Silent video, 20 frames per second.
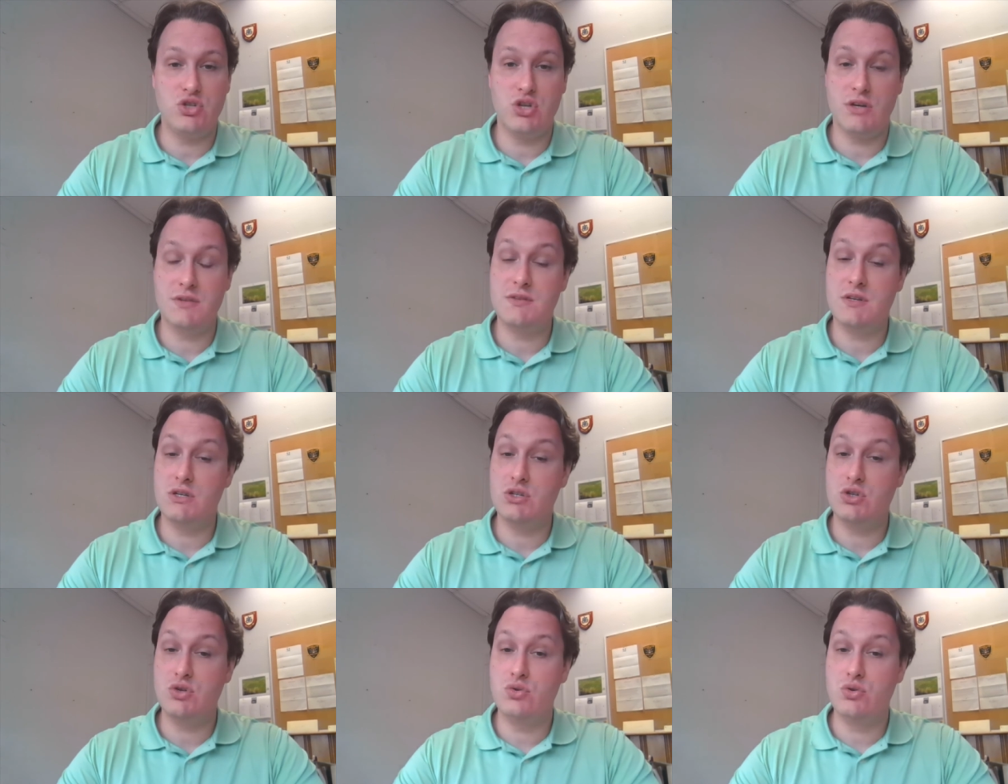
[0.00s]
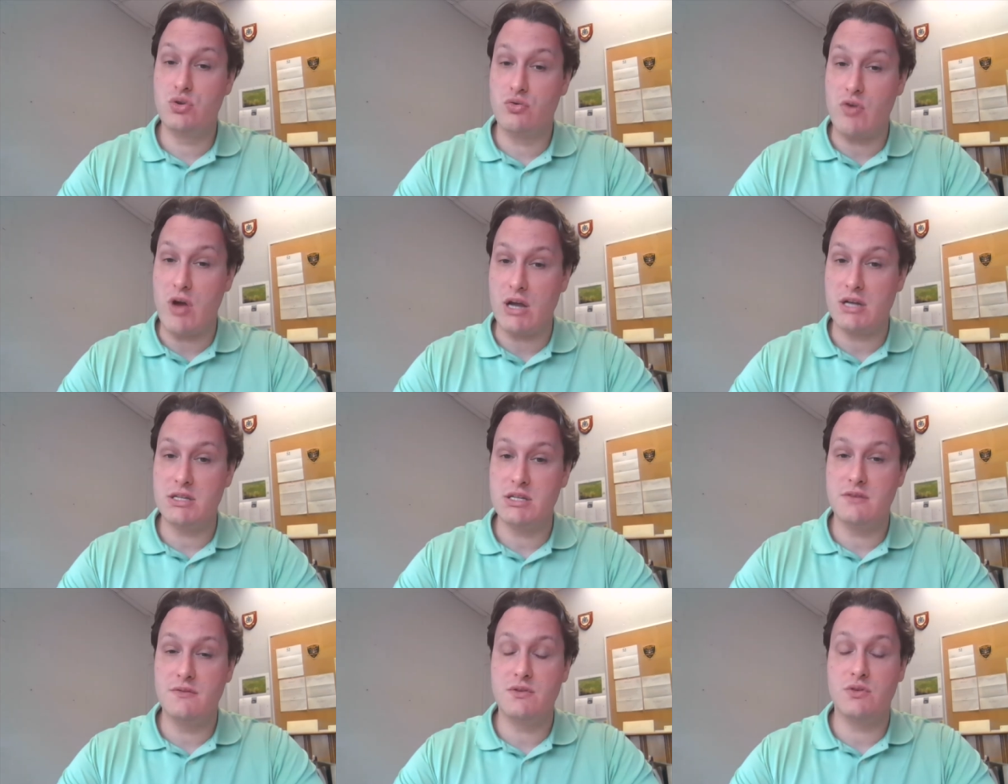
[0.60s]
just issued
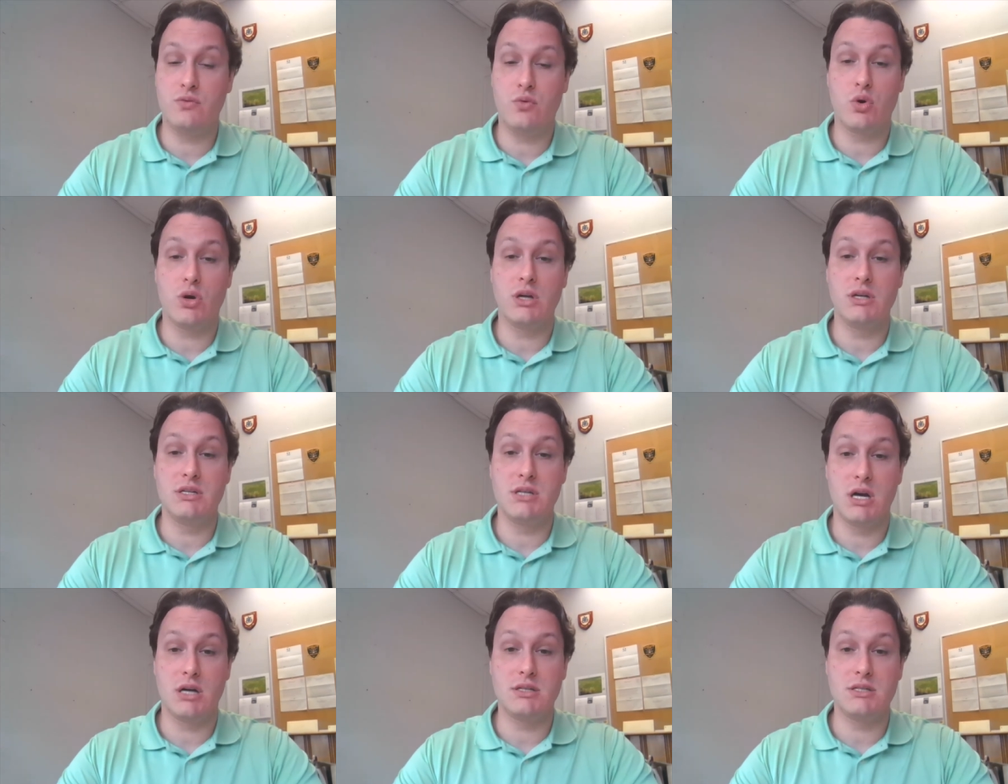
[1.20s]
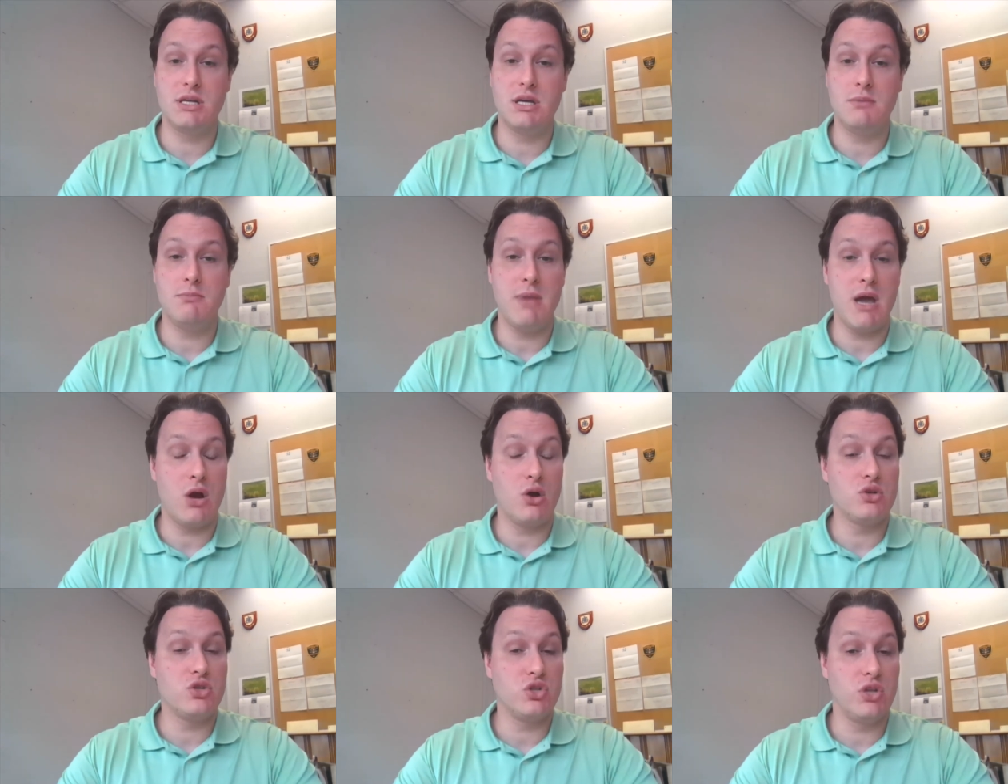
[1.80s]
directives for conducting
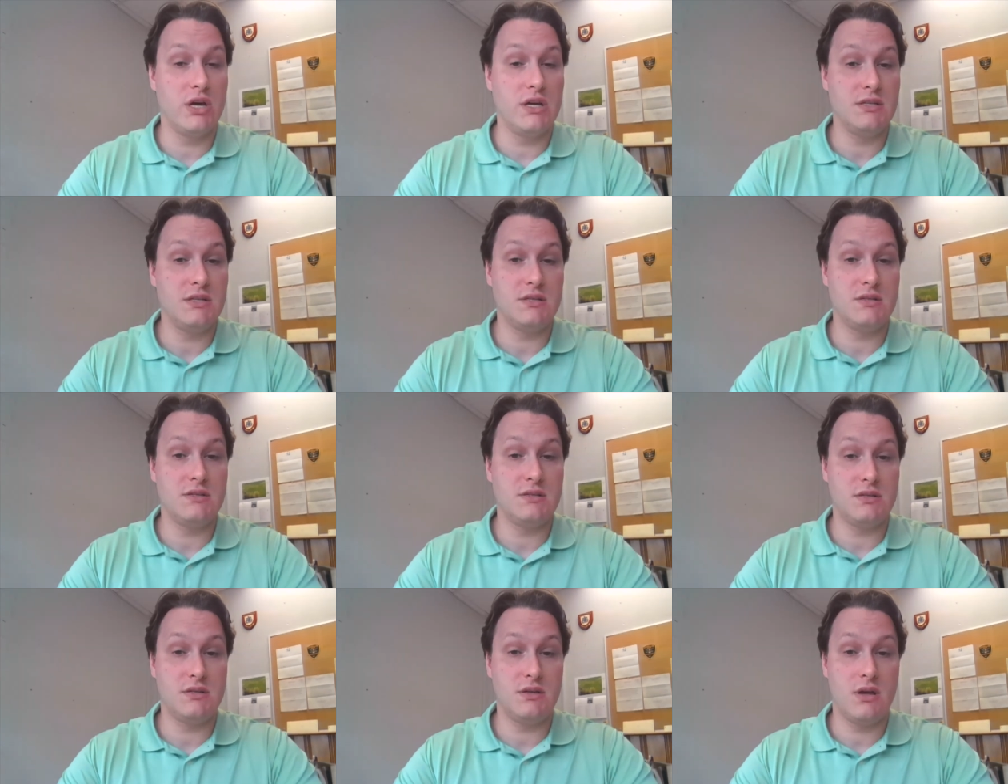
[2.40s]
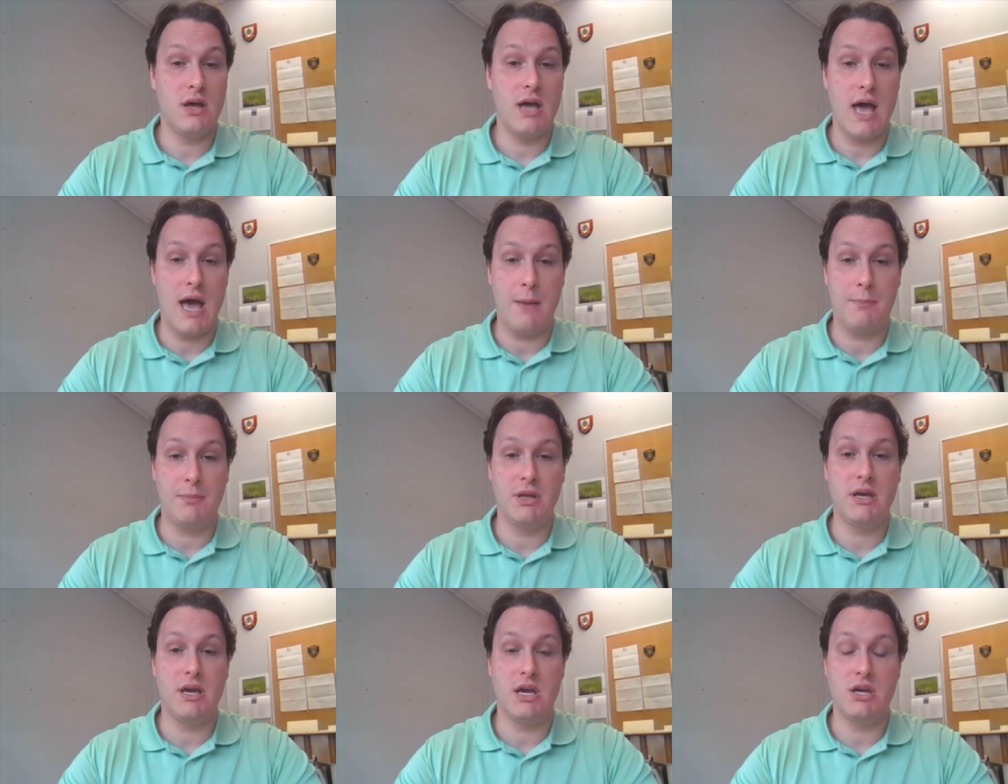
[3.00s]
marriage license
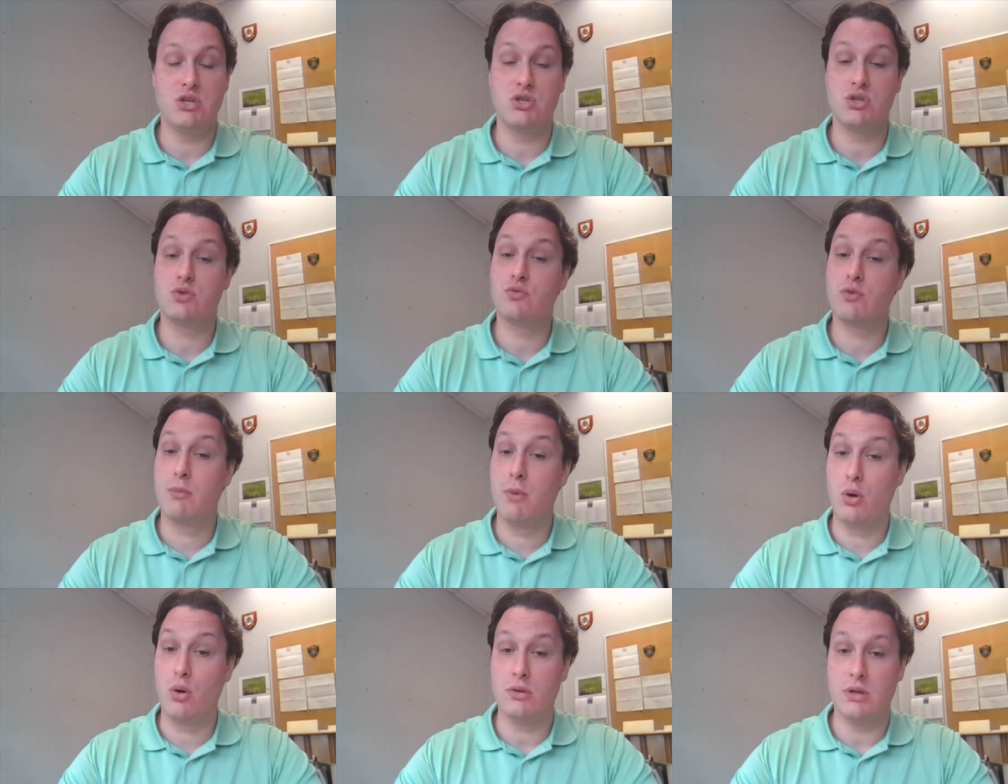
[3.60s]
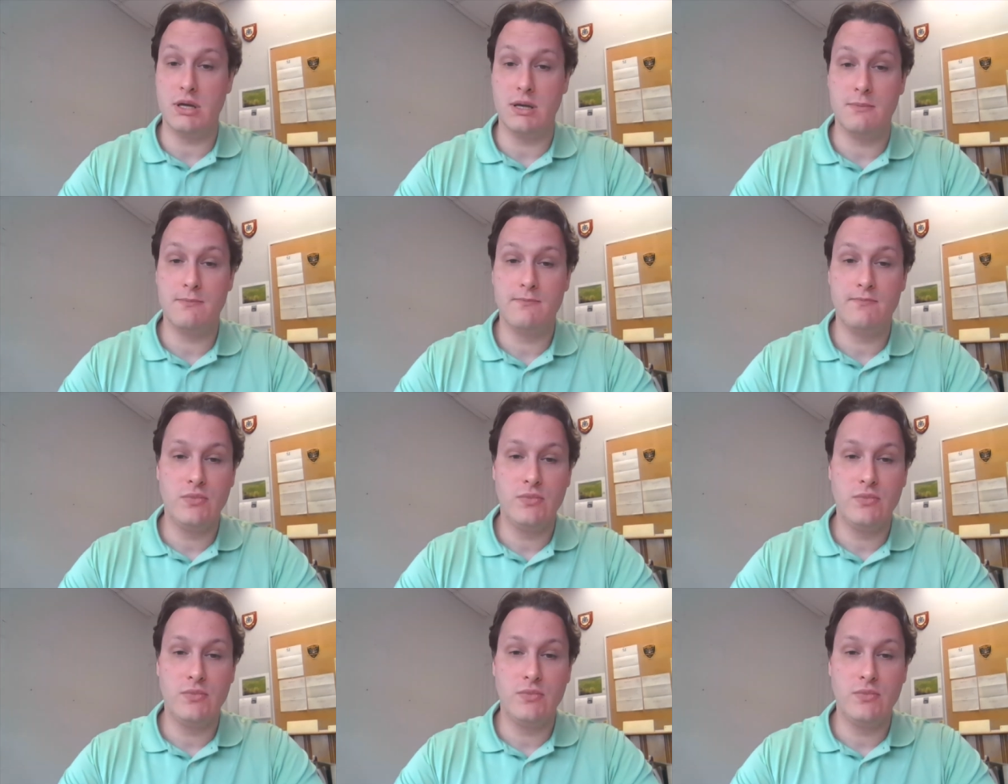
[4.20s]
applications remotely.